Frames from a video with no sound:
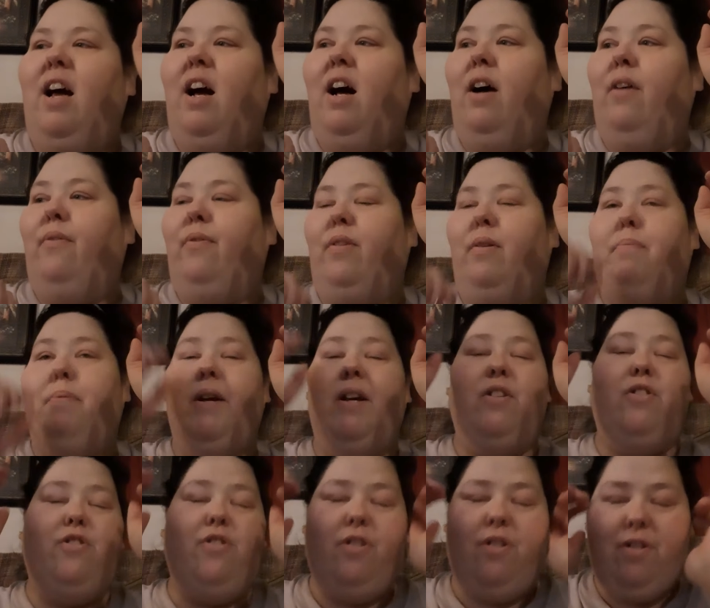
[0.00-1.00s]
of the
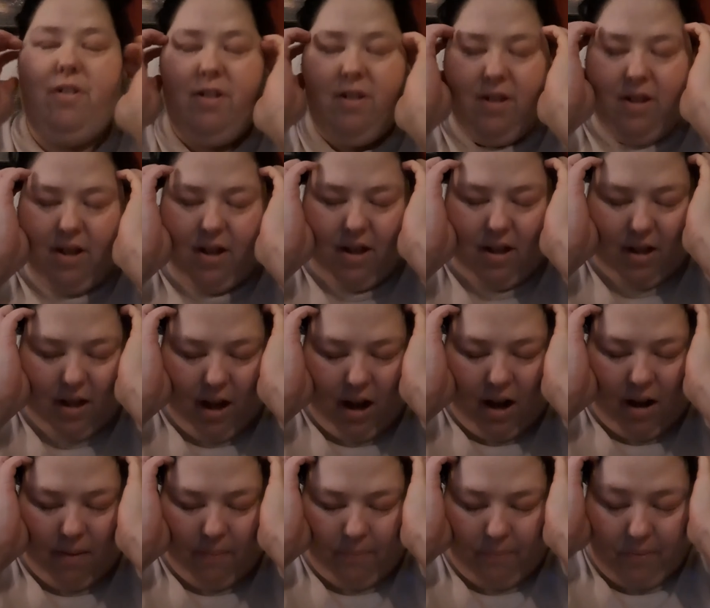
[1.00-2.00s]
picture
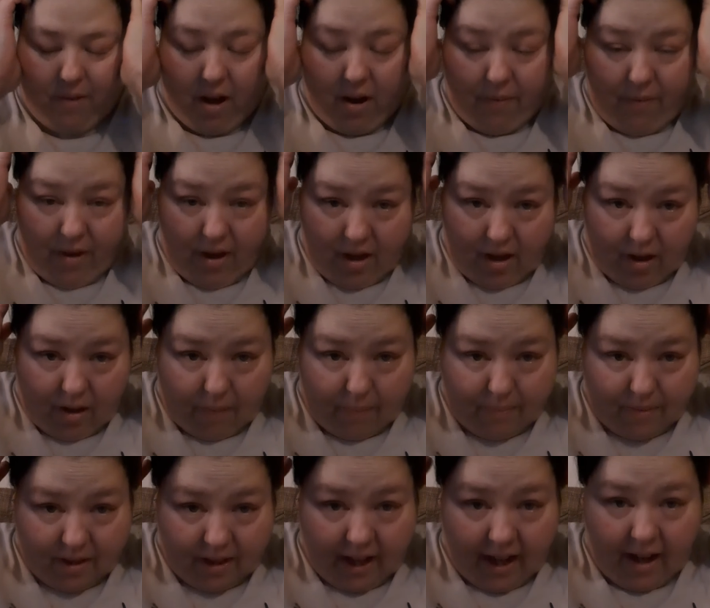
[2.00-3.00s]
of
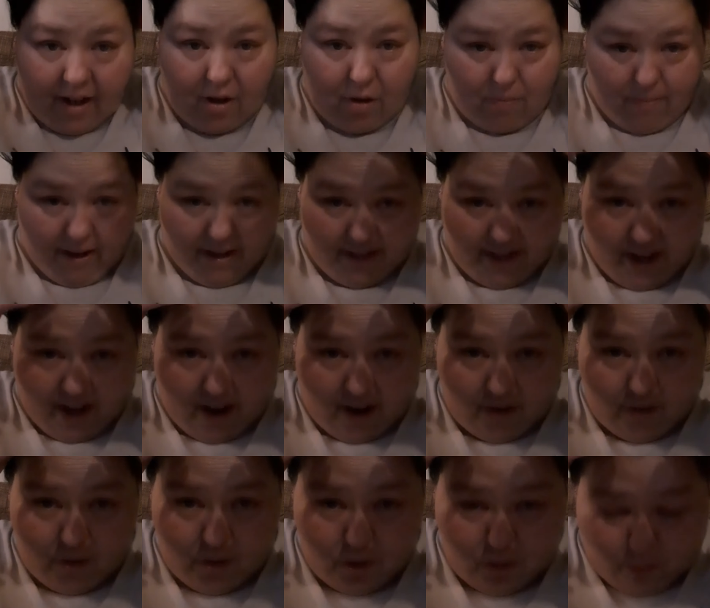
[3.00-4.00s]
him laying on my
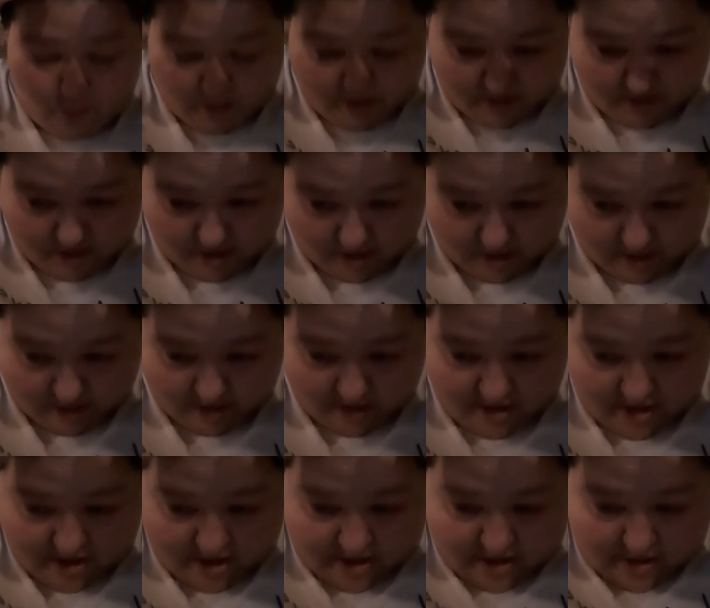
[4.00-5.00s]
couch with
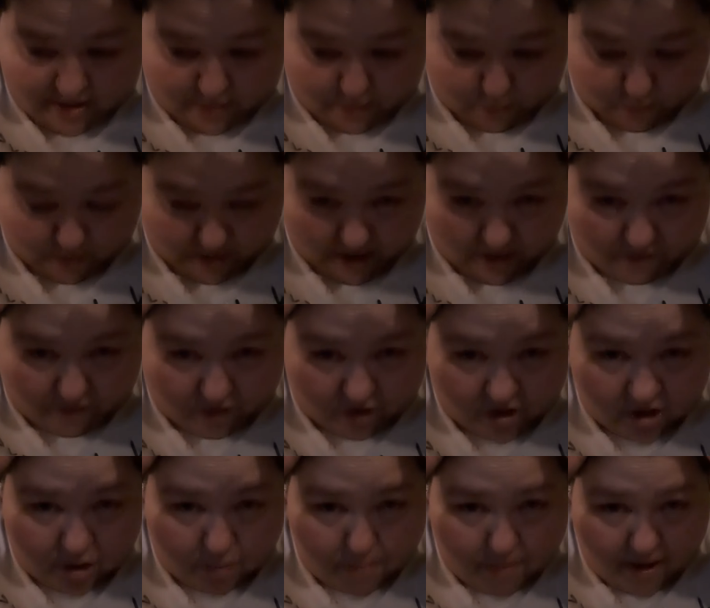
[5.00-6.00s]
when I
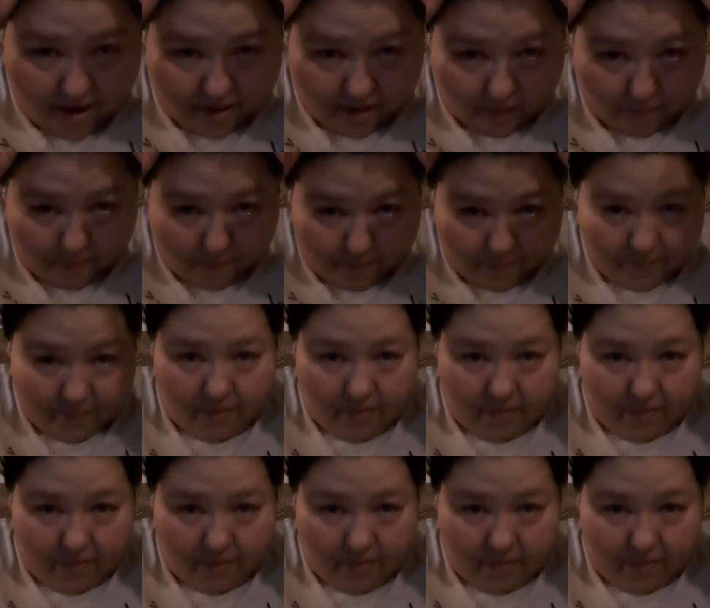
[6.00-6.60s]
first met him,